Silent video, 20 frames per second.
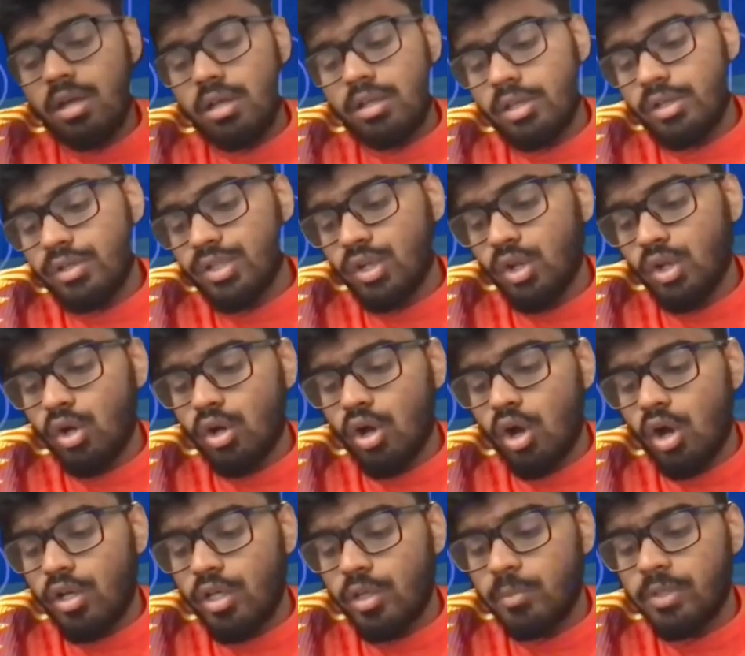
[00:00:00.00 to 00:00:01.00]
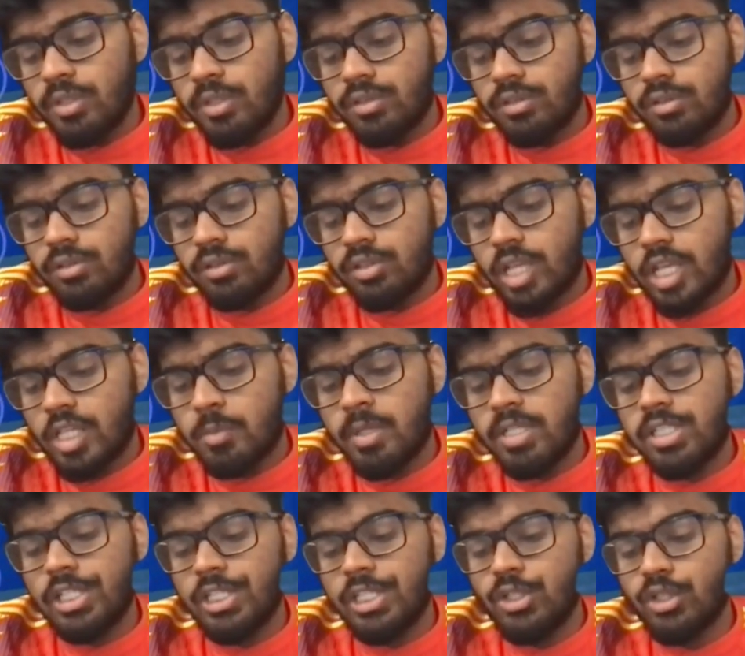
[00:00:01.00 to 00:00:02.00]
There was a lot of argument,
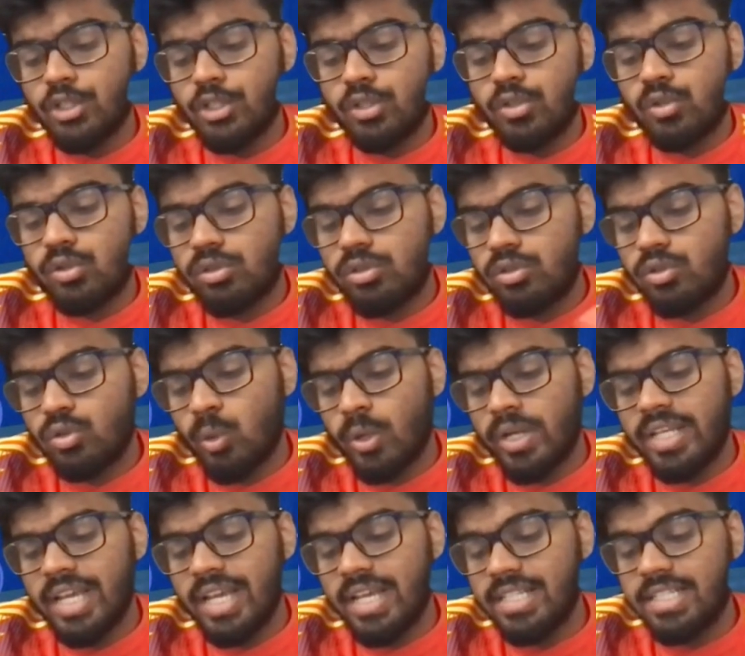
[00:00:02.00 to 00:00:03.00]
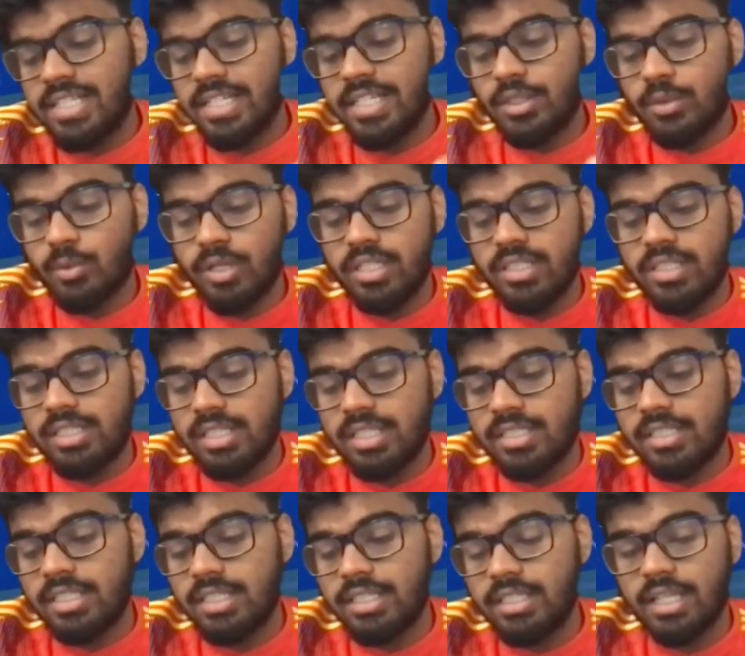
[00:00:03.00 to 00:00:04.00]
especially during 2018,
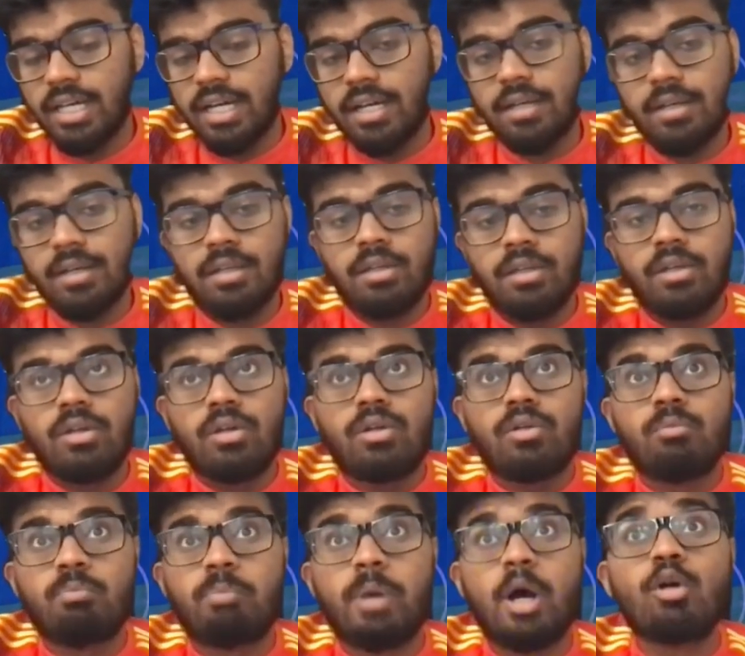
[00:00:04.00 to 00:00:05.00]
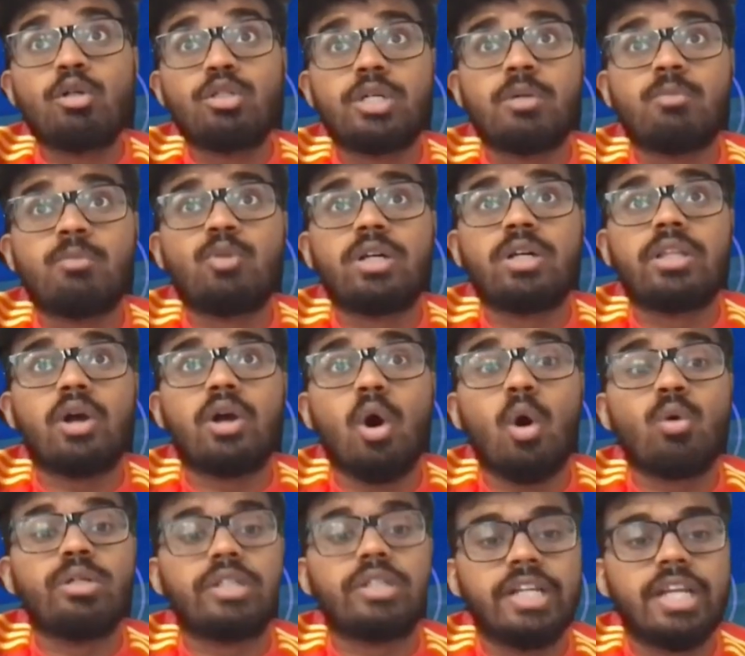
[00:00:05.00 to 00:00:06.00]
2016, that Belgium were the
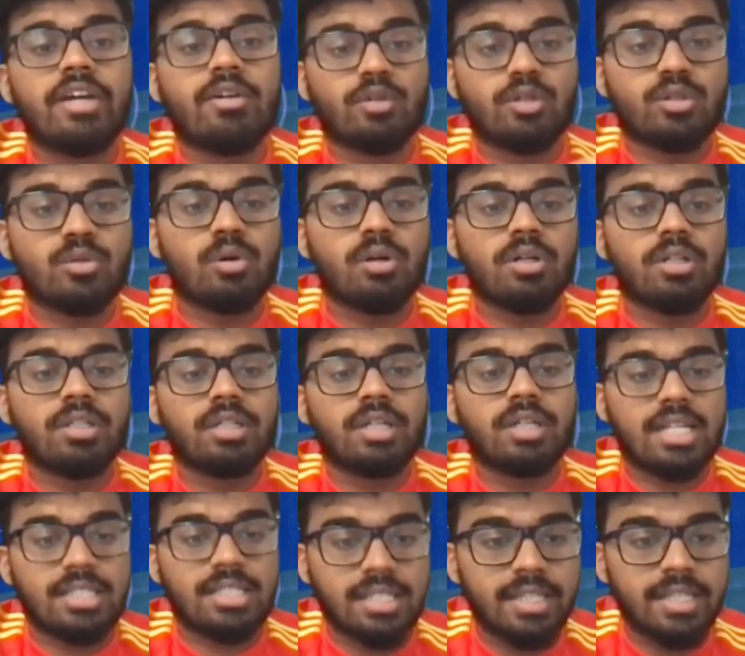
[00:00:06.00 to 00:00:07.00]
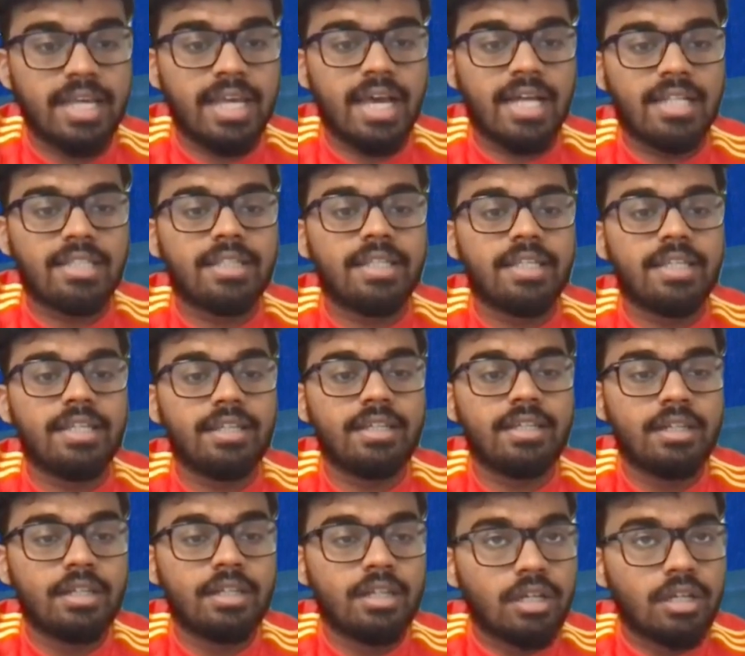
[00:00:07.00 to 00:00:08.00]
golden era squad, as in they had the
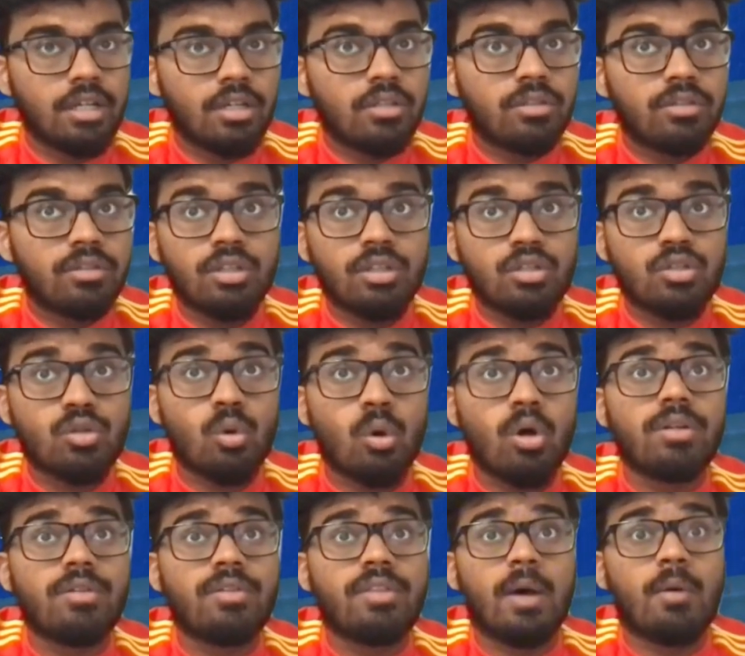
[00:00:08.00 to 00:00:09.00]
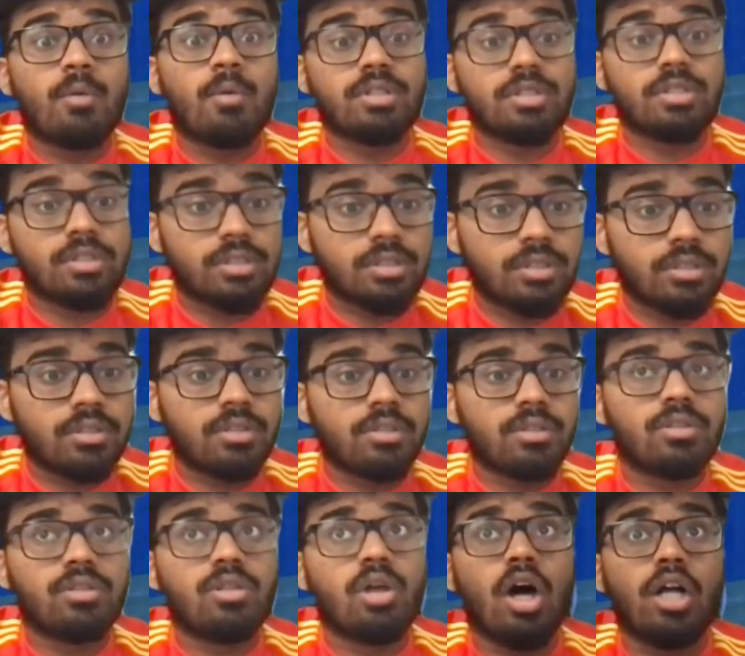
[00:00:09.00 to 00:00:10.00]
squad that was
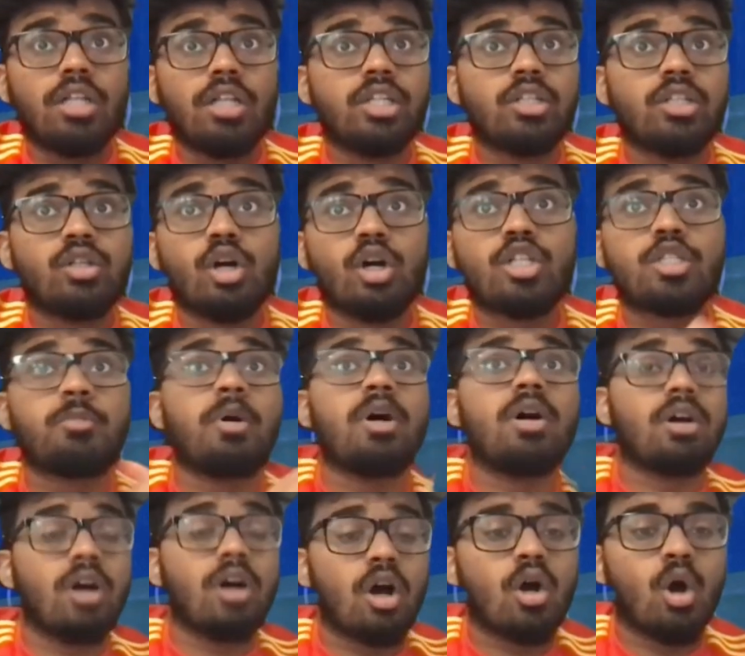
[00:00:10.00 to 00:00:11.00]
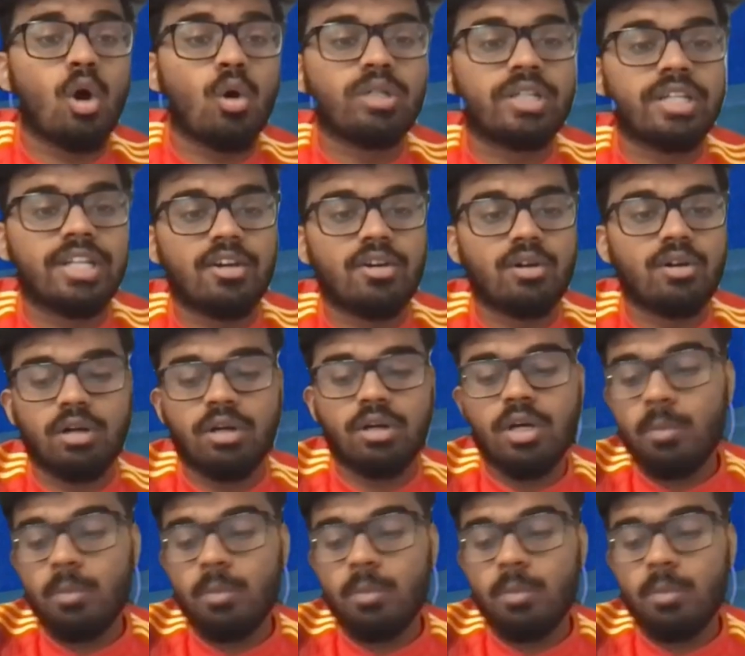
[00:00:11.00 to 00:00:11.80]
the underdogs, but a golden era.